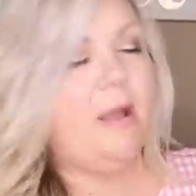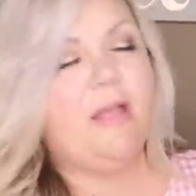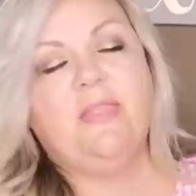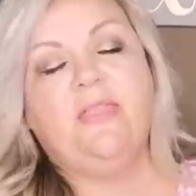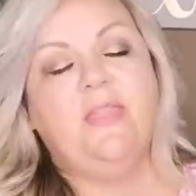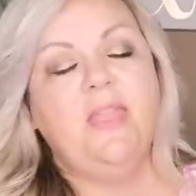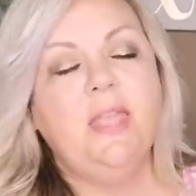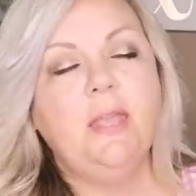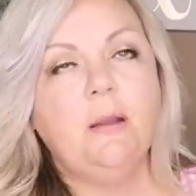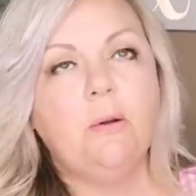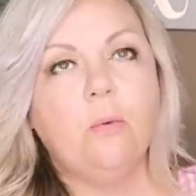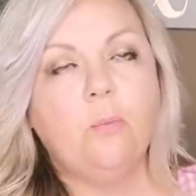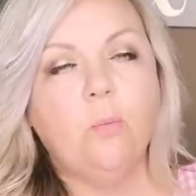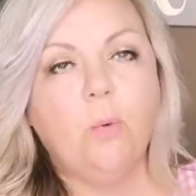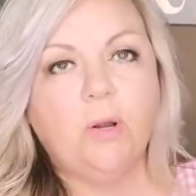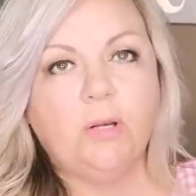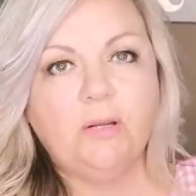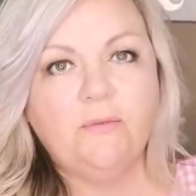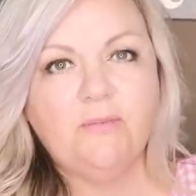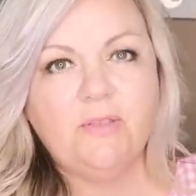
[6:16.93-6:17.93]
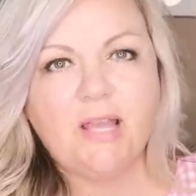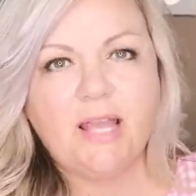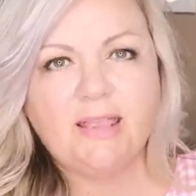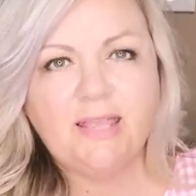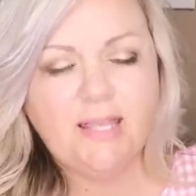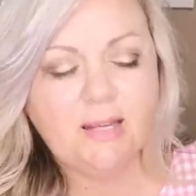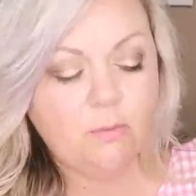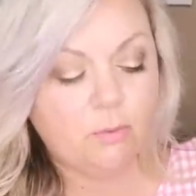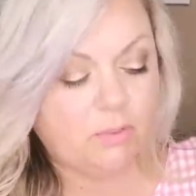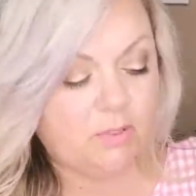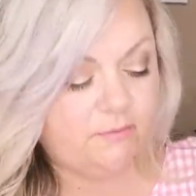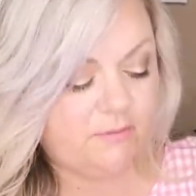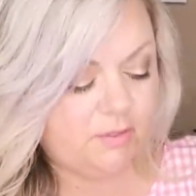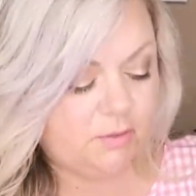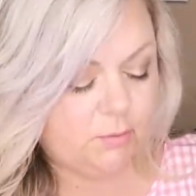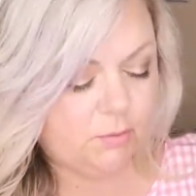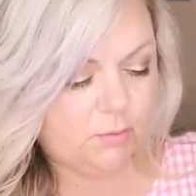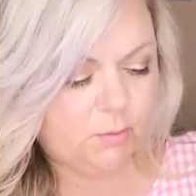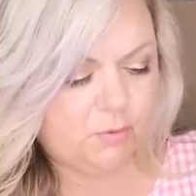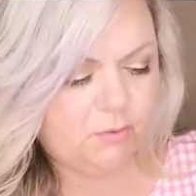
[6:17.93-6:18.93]
I think one of
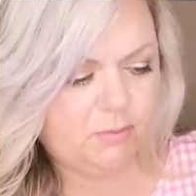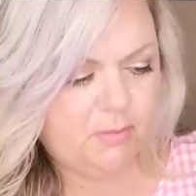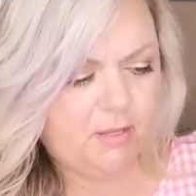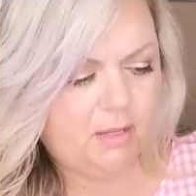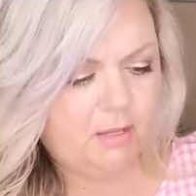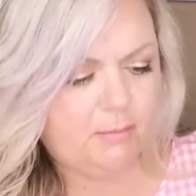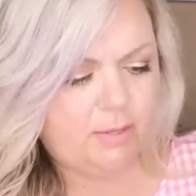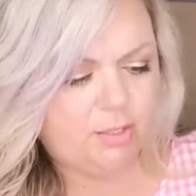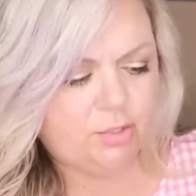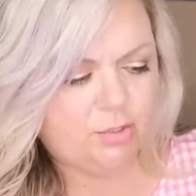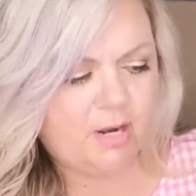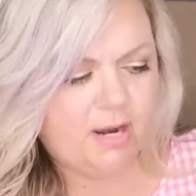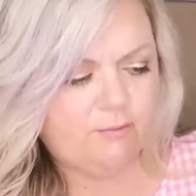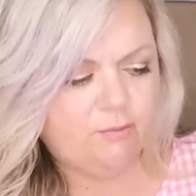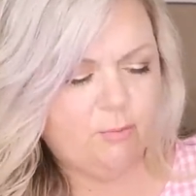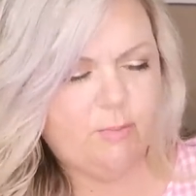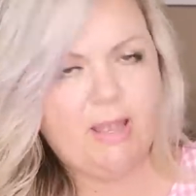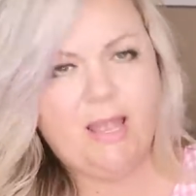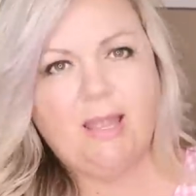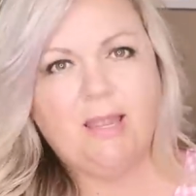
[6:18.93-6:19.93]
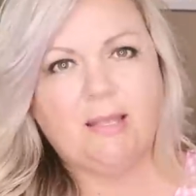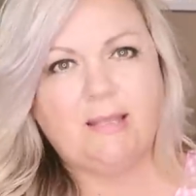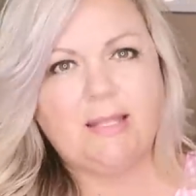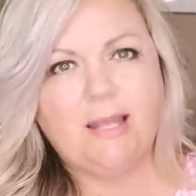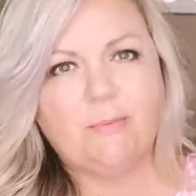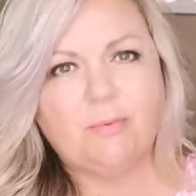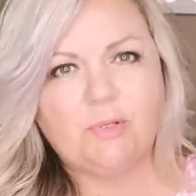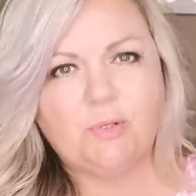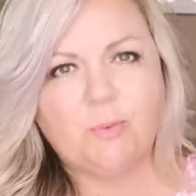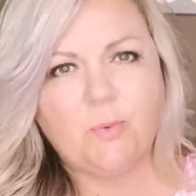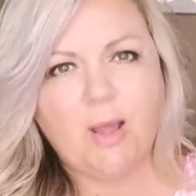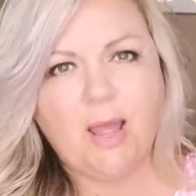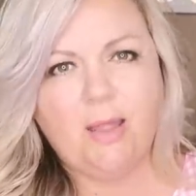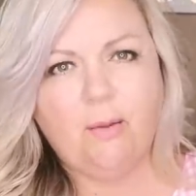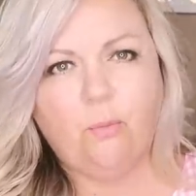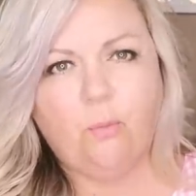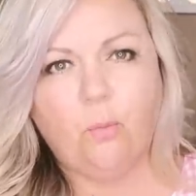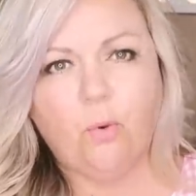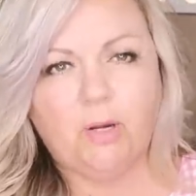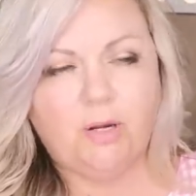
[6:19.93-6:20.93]
these was with me in my travel bag, and that was why
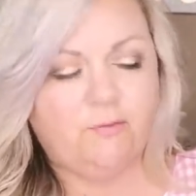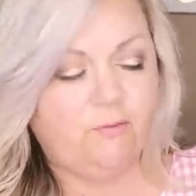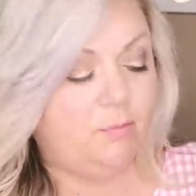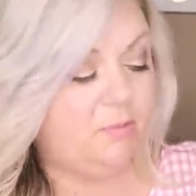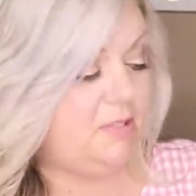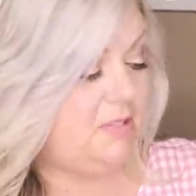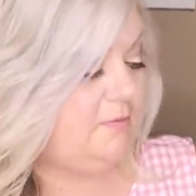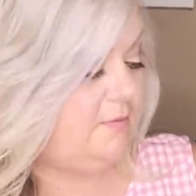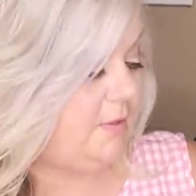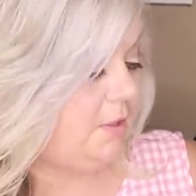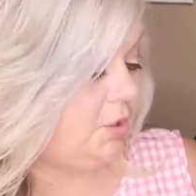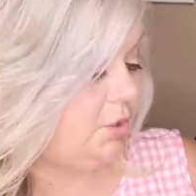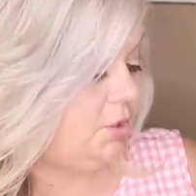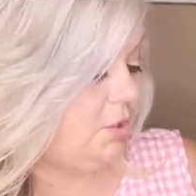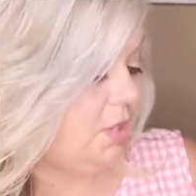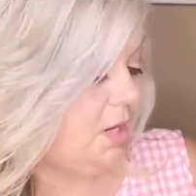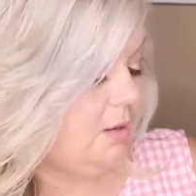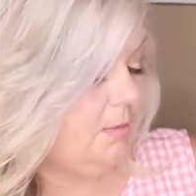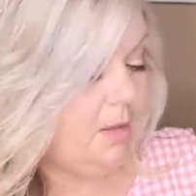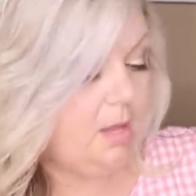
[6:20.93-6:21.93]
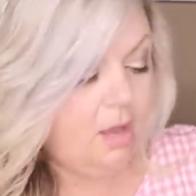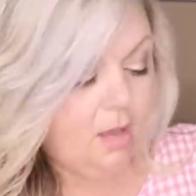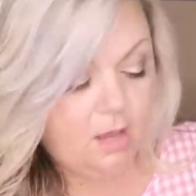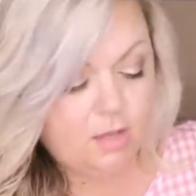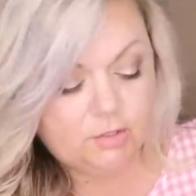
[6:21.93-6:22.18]
one of them is finished up.